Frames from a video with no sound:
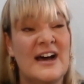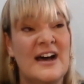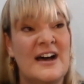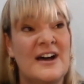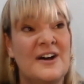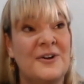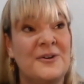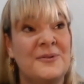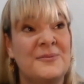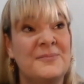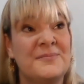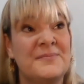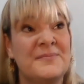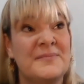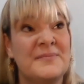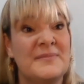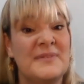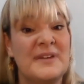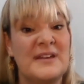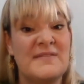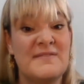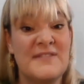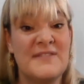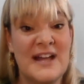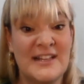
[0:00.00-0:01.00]

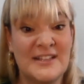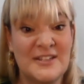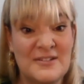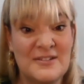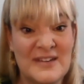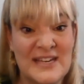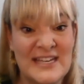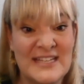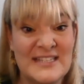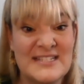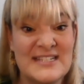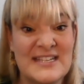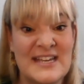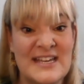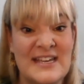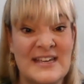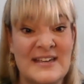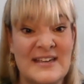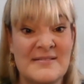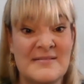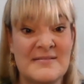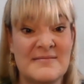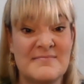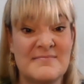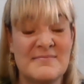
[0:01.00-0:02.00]

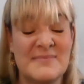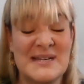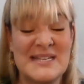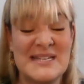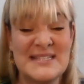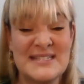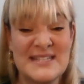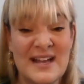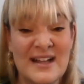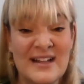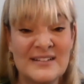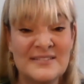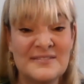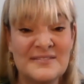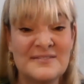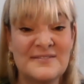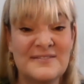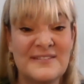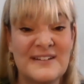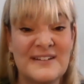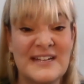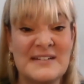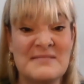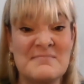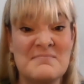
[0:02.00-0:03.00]
evaluating myself
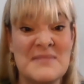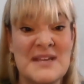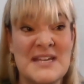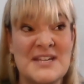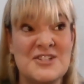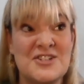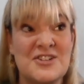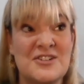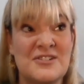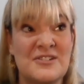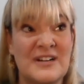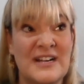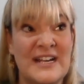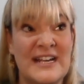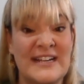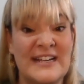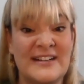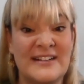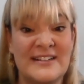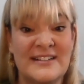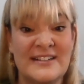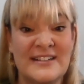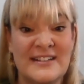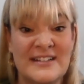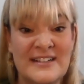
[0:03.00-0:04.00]
and
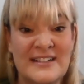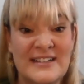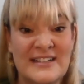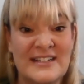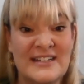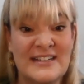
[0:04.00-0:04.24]
measuring